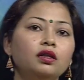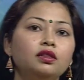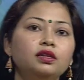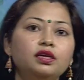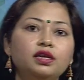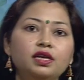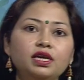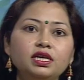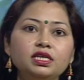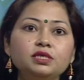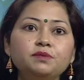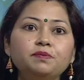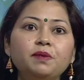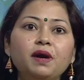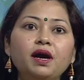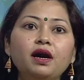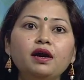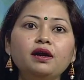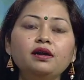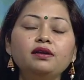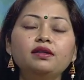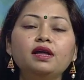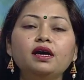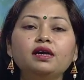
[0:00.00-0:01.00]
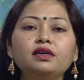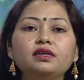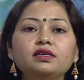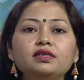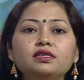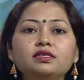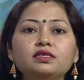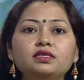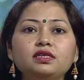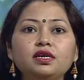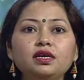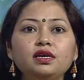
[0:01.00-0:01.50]
The next part that
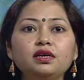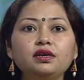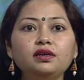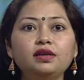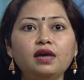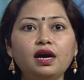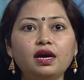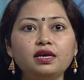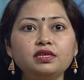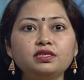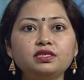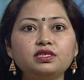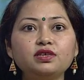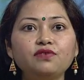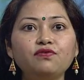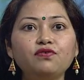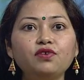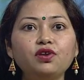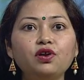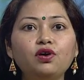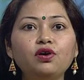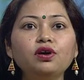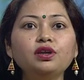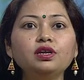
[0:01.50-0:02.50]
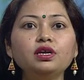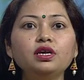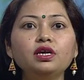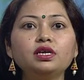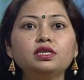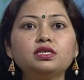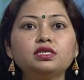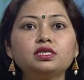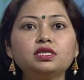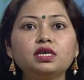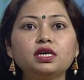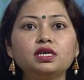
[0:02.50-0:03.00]
is the diencephalon,
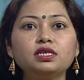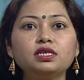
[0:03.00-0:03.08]
it